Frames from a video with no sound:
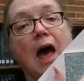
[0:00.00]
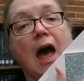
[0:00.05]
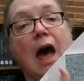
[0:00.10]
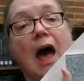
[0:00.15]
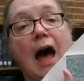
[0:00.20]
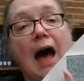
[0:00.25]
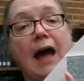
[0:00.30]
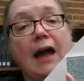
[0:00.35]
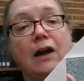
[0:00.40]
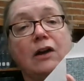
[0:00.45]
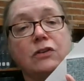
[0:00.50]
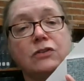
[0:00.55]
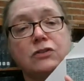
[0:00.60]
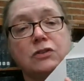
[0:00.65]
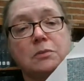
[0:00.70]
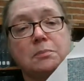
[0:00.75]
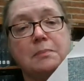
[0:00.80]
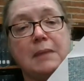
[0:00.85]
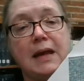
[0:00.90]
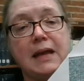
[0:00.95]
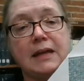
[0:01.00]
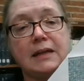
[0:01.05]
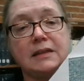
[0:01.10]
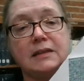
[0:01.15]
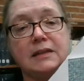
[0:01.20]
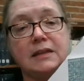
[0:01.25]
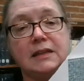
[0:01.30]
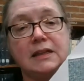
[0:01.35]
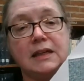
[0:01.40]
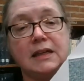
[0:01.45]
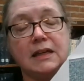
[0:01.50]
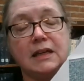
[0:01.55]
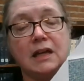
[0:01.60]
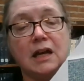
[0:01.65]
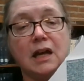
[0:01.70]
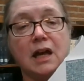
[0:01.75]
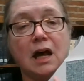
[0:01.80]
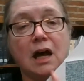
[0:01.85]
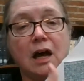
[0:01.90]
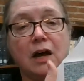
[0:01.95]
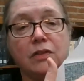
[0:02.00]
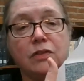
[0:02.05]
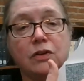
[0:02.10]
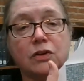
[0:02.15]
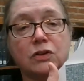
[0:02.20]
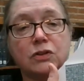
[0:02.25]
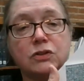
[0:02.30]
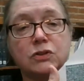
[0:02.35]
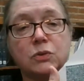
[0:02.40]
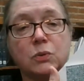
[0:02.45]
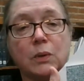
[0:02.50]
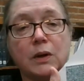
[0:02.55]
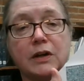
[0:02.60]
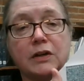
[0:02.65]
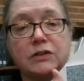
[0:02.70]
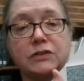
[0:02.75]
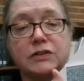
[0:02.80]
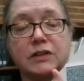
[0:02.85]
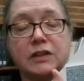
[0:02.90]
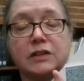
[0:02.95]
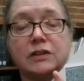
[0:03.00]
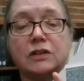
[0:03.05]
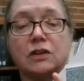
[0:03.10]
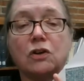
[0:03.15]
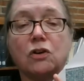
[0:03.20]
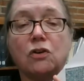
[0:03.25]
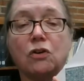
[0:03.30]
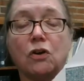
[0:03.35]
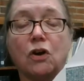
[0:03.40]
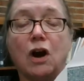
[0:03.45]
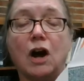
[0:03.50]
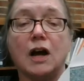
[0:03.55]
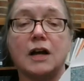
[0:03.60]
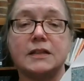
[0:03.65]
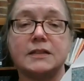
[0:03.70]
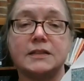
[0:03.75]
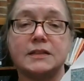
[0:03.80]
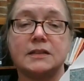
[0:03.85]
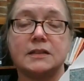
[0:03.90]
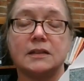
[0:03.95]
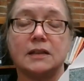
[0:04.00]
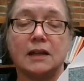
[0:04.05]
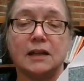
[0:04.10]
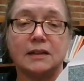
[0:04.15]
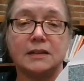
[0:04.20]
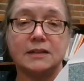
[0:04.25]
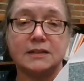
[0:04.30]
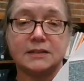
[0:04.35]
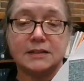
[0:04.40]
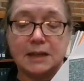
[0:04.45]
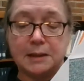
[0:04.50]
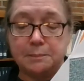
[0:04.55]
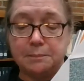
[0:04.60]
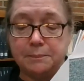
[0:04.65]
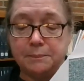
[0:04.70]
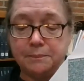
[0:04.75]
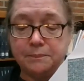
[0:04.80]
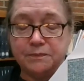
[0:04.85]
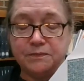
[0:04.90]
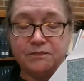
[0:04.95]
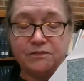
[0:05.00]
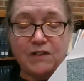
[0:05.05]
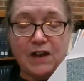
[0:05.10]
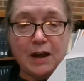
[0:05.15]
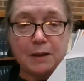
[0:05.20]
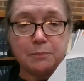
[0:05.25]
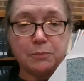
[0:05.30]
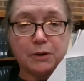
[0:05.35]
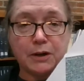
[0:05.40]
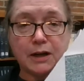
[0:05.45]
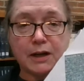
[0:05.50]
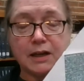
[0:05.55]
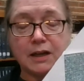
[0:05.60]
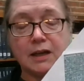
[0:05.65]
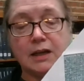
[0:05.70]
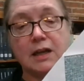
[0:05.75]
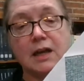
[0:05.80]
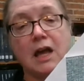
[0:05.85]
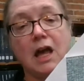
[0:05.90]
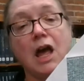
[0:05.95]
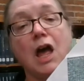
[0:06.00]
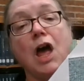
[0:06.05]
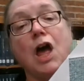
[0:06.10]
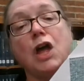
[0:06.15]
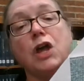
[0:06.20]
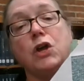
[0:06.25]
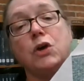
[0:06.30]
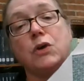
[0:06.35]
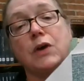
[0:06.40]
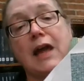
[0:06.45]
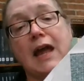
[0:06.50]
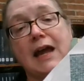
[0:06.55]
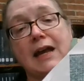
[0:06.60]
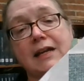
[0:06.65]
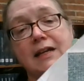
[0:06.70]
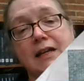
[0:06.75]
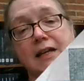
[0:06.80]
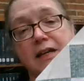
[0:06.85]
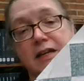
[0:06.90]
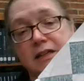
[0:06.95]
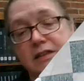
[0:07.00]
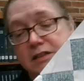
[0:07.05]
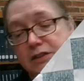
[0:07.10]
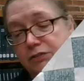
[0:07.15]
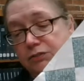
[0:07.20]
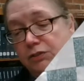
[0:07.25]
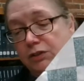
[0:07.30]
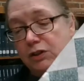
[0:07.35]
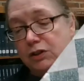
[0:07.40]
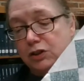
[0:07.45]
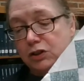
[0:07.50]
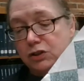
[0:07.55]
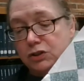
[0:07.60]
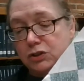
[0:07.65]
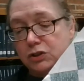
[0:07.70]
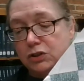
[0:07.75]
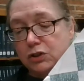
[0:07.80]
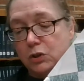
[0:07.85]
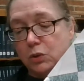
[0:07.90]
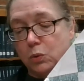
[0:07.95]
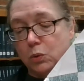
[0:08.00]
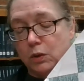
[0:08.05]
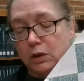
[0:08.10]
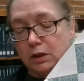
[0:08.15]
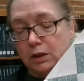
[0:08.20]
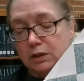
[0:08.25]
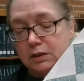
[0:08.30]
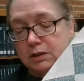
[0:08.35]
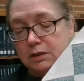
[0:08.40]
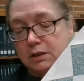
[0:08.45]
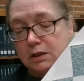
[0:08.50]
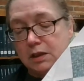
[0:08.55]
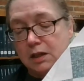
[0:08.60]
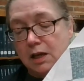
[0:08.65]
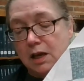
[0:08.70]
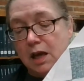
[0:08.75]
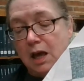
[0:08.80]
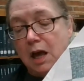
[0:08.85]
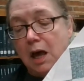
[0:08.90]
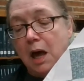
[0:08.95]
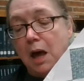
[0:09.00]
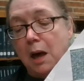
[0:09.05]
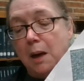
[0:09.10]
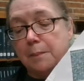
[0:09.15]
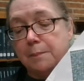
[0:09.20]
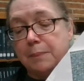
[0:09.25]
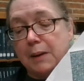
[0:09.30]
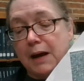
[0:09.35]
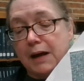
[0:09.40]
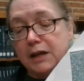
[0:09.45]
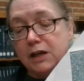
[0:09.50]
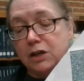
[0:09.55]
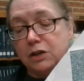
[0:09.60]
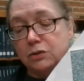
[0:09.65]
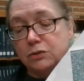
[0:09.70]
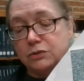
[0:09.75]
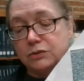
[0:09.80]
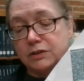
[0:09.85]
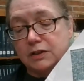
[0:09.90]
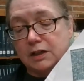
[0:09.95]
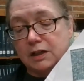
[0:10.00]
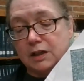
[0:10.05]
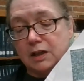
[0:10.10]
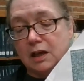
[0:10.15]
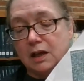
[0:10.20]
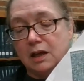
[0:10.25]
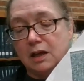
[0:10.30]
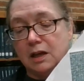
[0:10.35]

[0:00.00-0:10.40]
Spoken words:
I also made the other squares in the cross in the same fabric. You can get a different look to the quilt by using